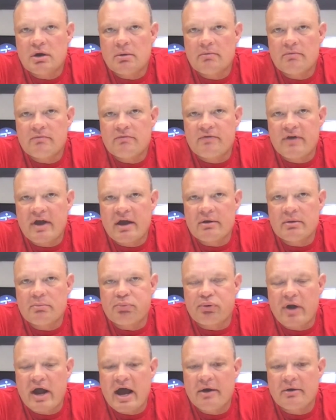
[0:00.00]
very
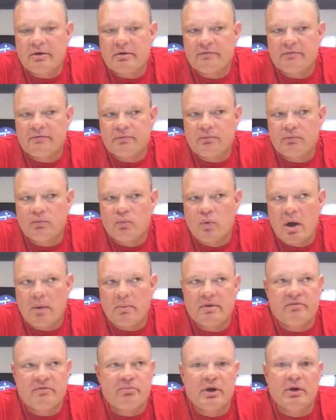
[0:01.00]
proud of what
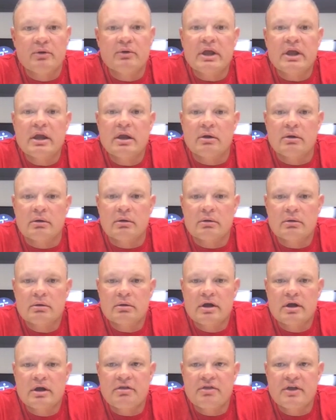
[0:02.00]
we've built here.
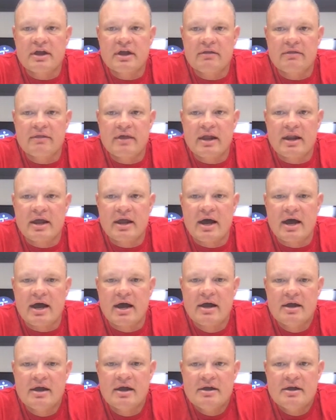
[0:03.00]
I think that,
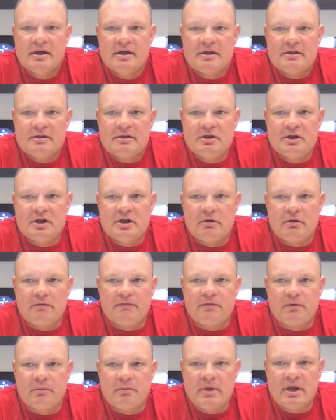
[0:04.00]

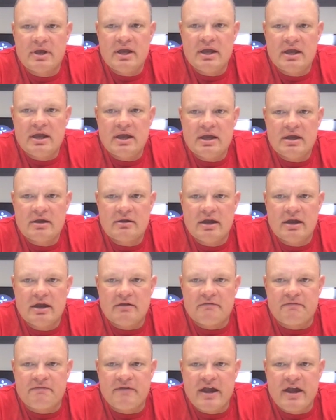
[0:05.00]
for me, in
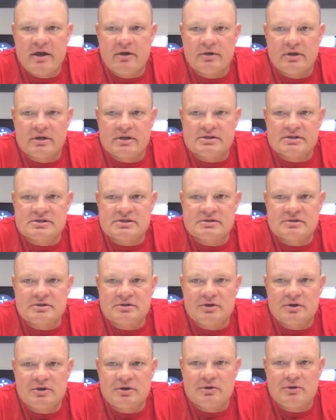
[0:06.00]
fairness,
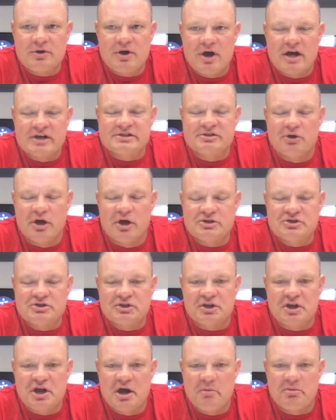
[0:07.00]
us launching the
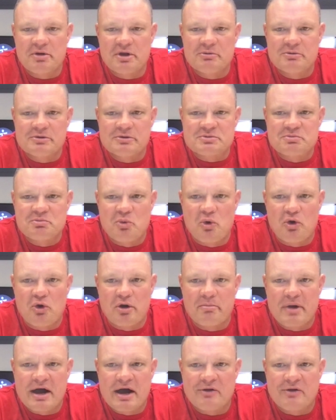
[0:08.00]
company was more
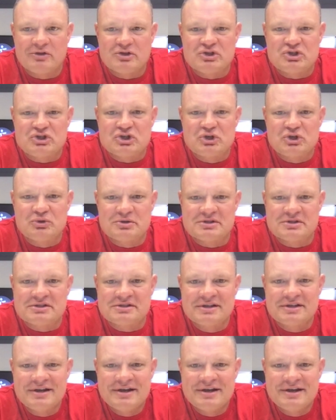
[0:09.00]
about the juice